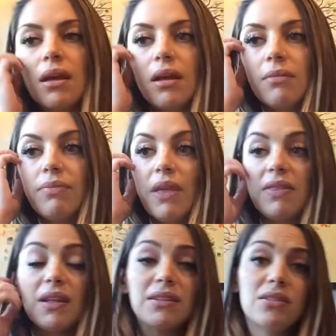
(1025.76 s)

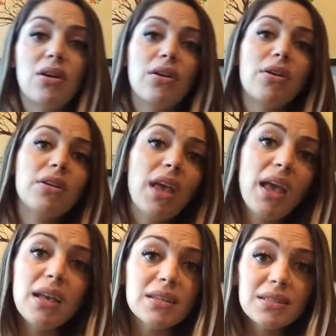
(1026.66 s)
And that's not our
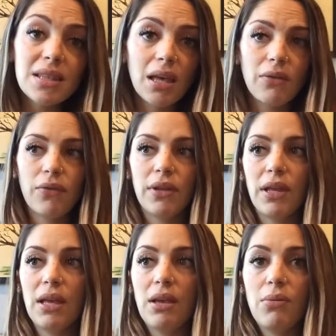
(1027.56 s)
case,
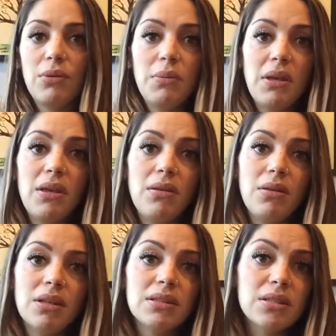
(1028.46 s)
thankfully. It would
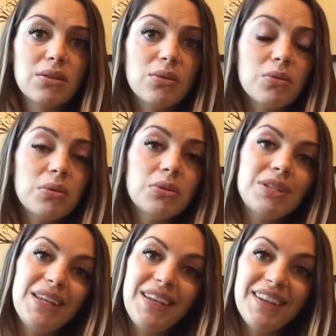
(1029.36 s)
be considered
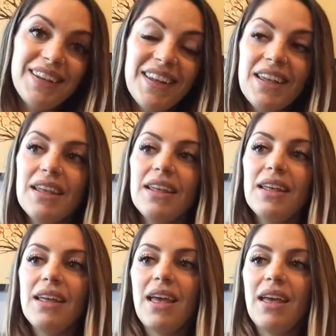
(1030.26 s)
routine
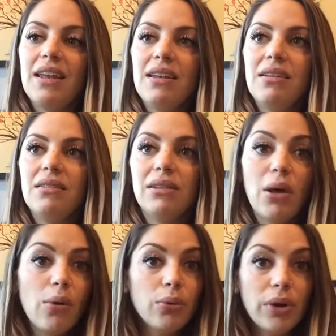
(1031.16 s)
and
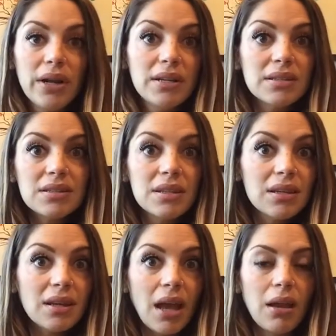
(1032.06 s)
low risk
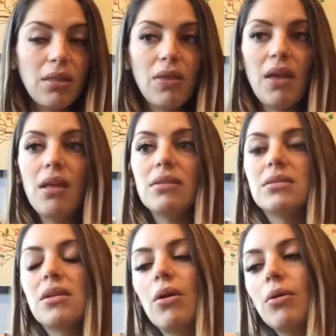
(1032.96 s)
kind of thing.
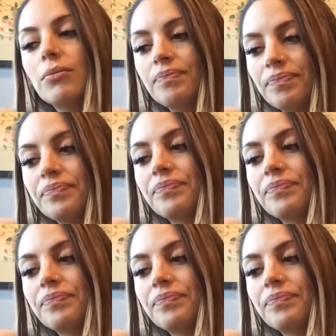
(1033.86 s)
So